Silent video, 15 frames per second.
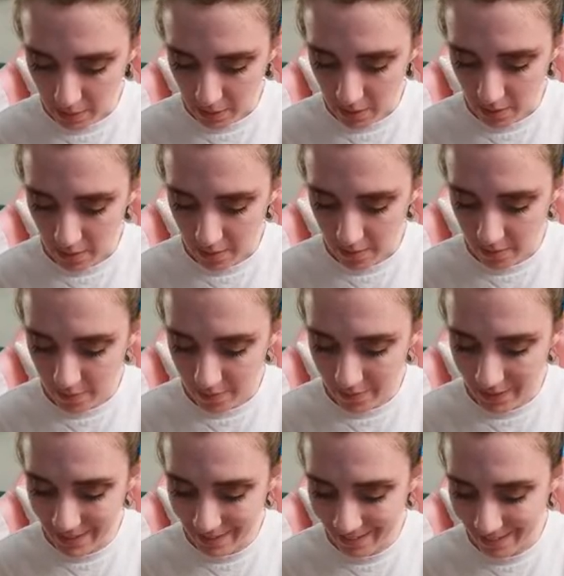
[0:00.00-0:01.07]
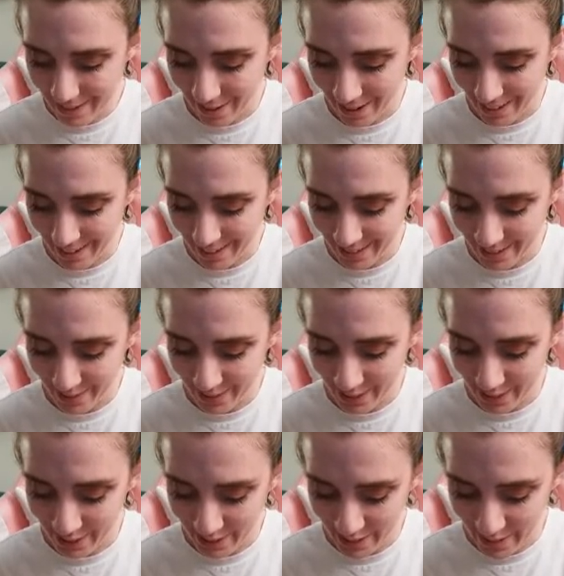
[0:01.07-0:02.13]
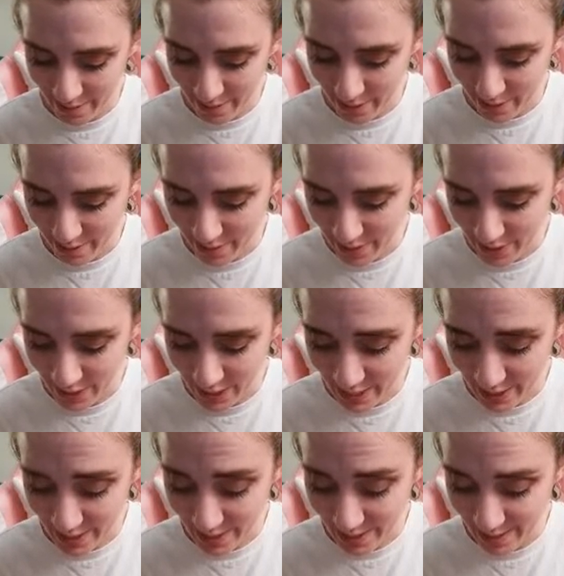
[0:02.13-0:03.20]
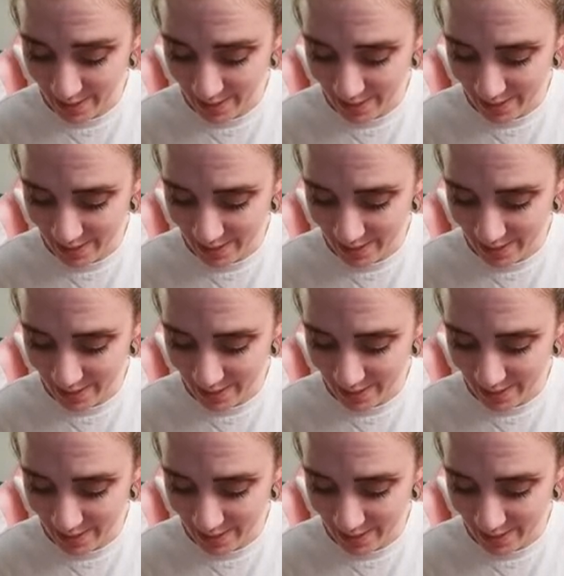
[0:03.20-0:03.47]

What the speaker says: better. Sorry, that took me a long time to finish that sentence.